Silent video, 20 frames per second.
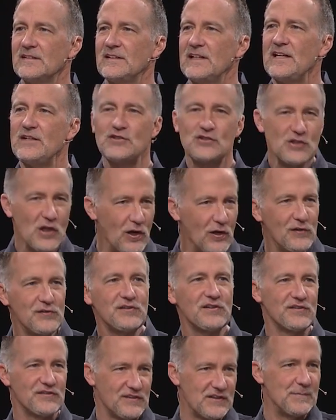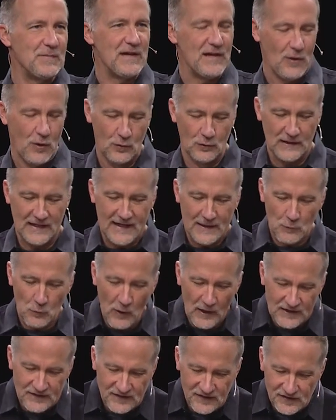he chose us to be holy. He
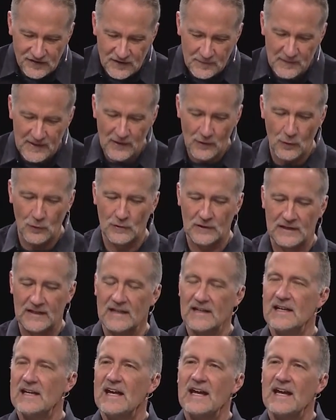wants us to be holy.